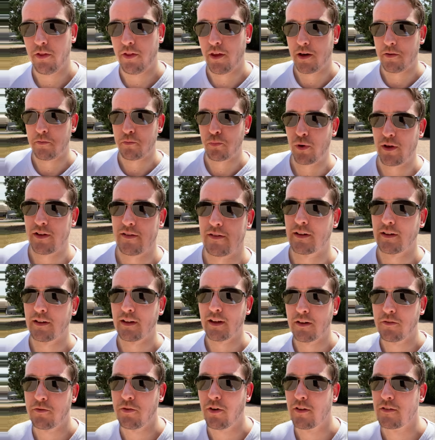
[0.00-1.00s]
than pressing
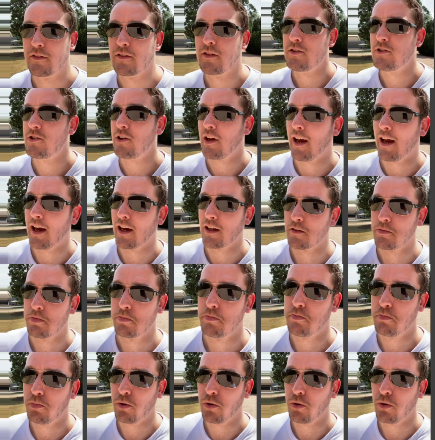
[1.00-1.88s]
the advantage and